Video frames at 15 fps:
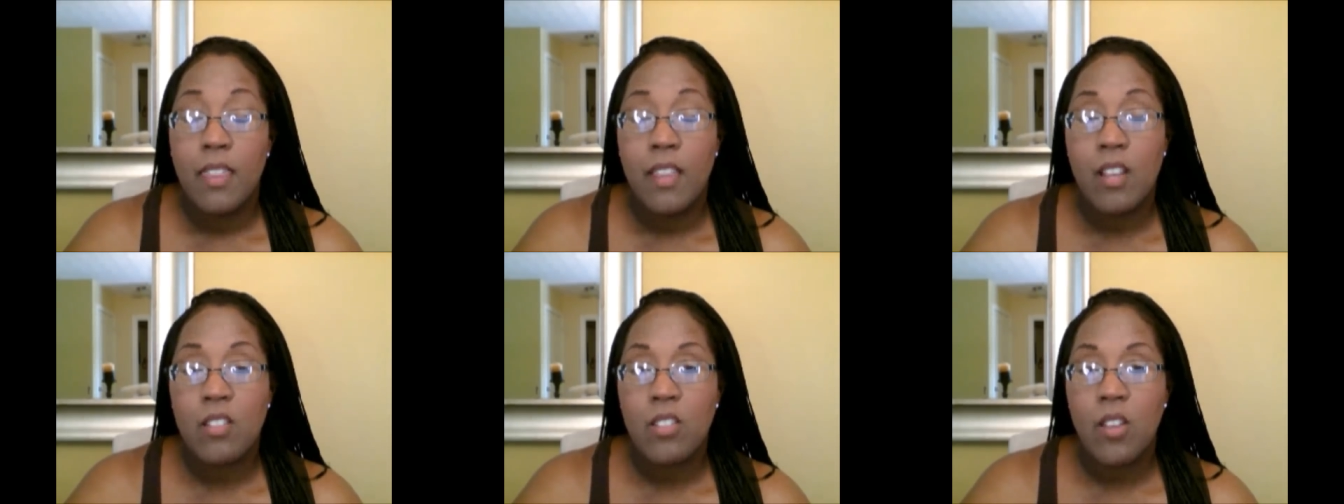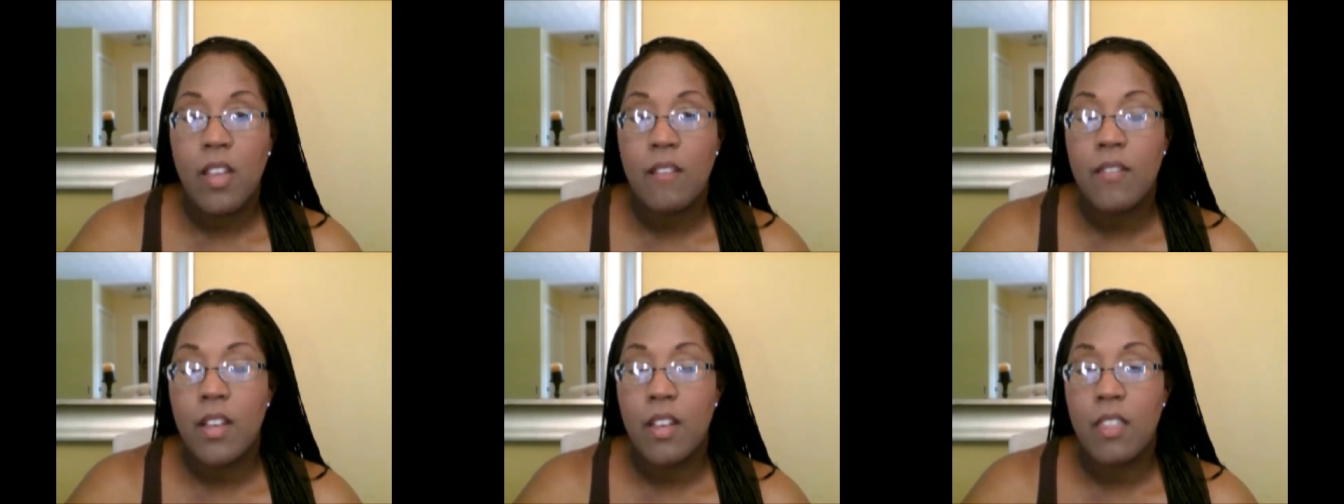They also
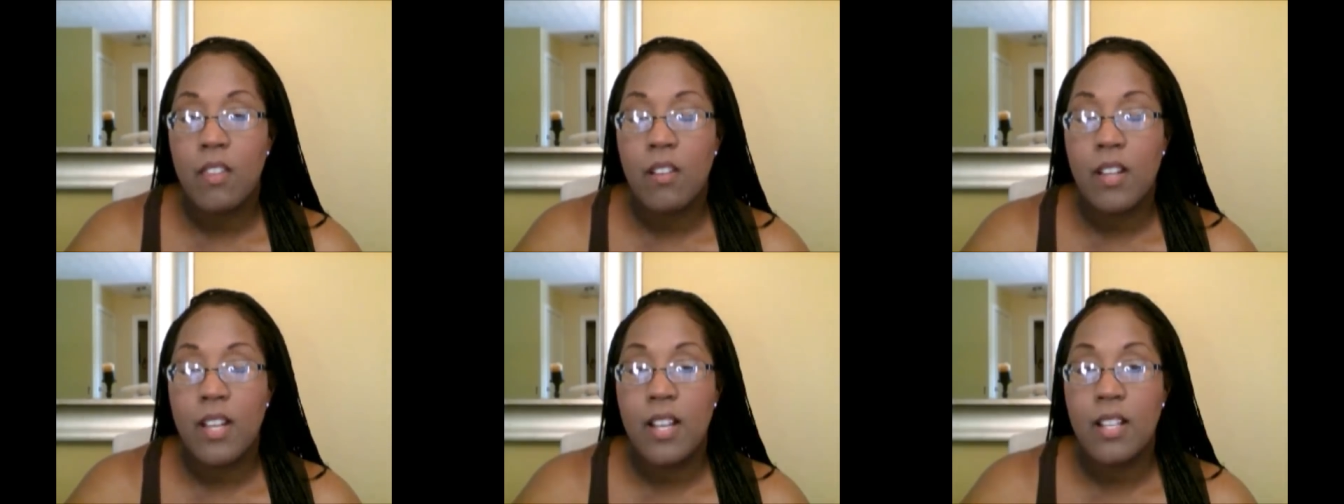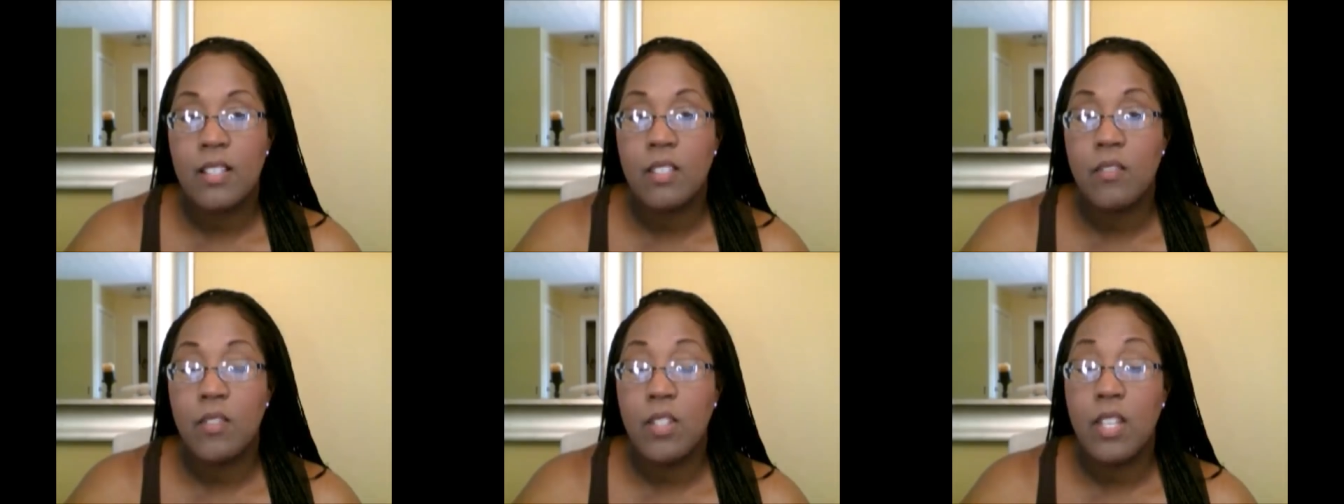have other
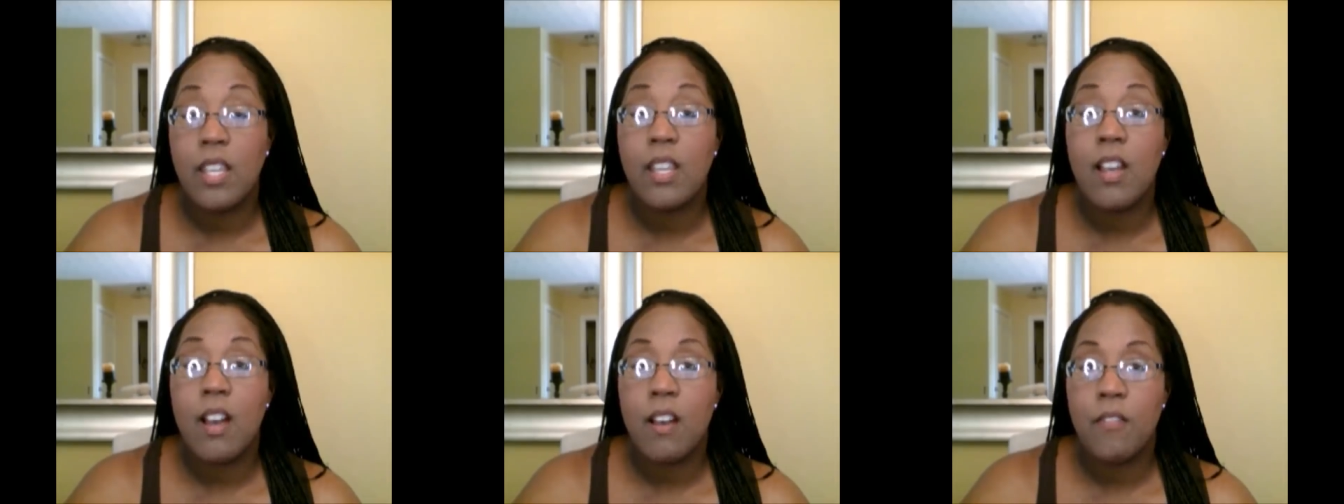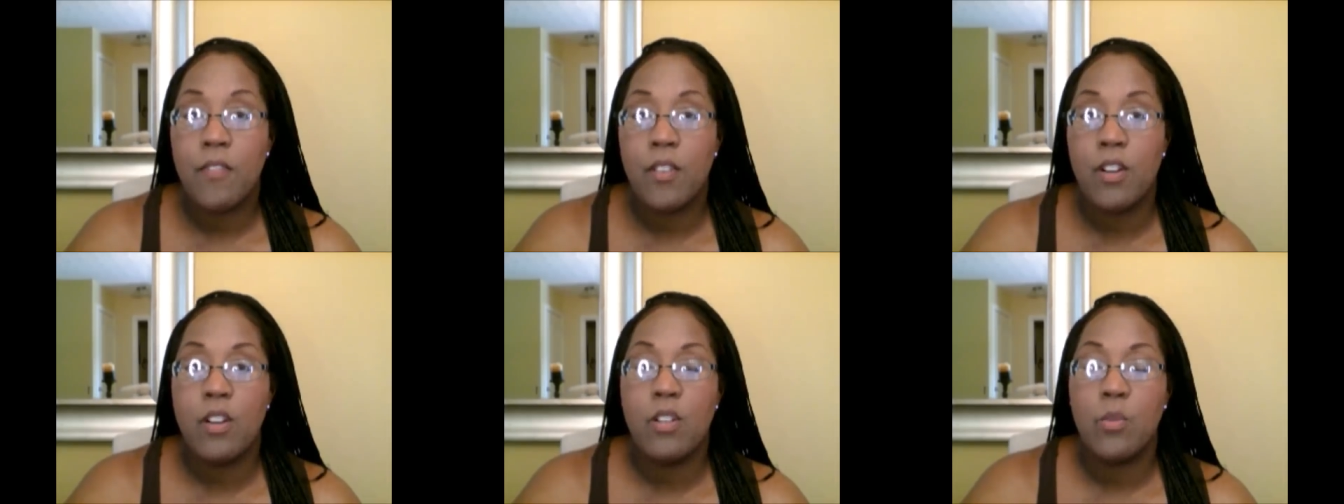kinds of unique
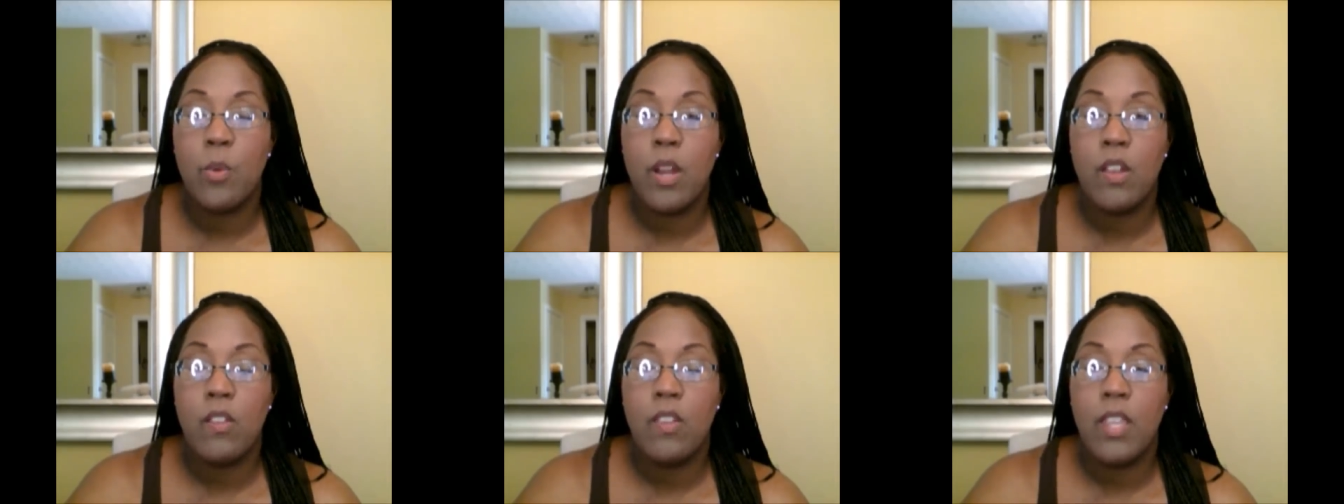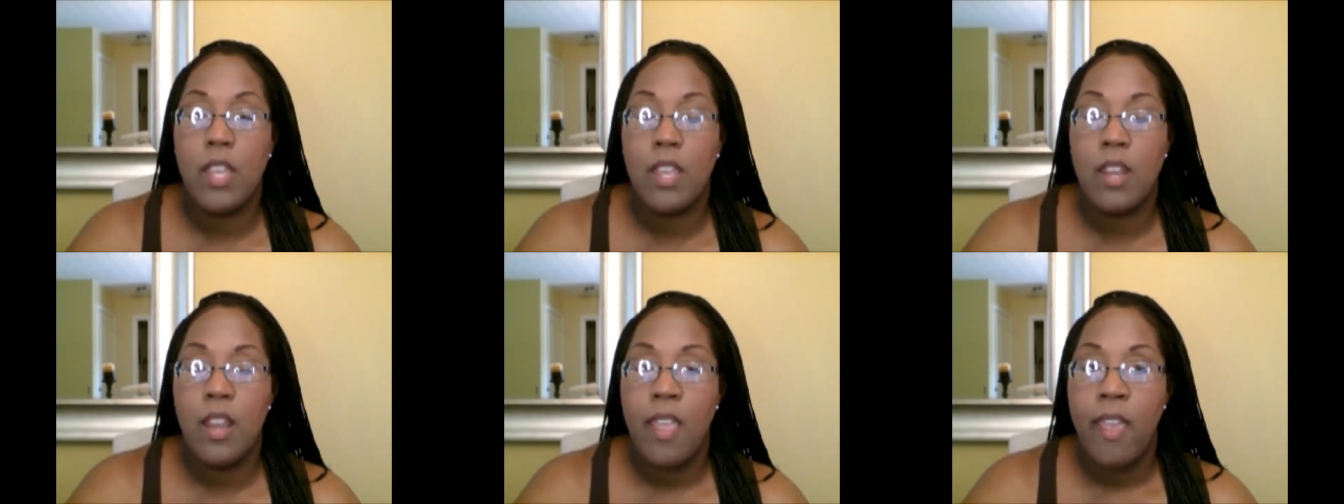offers where you
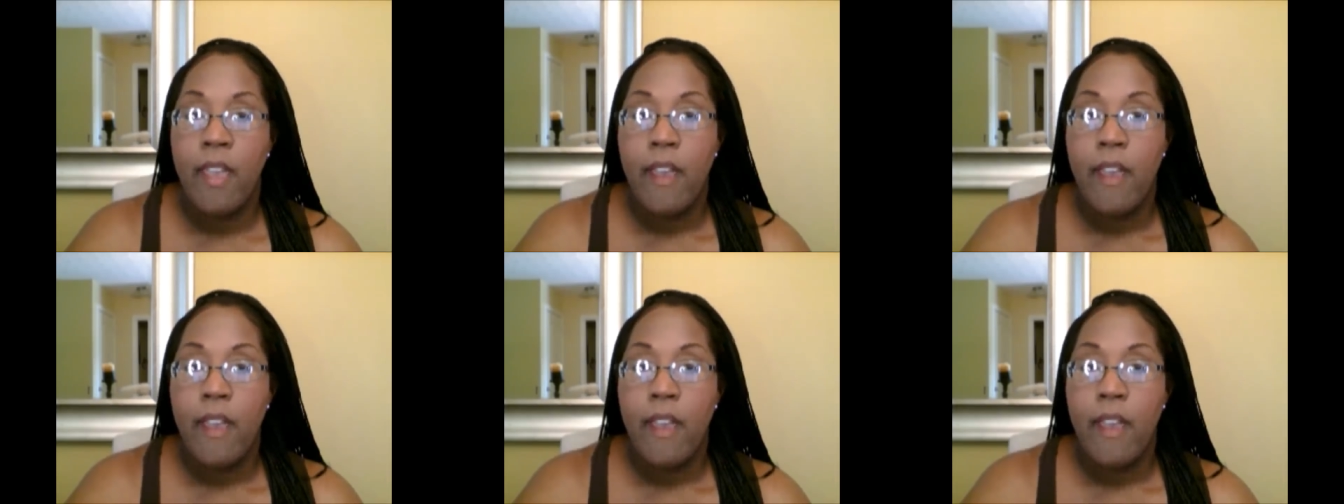can,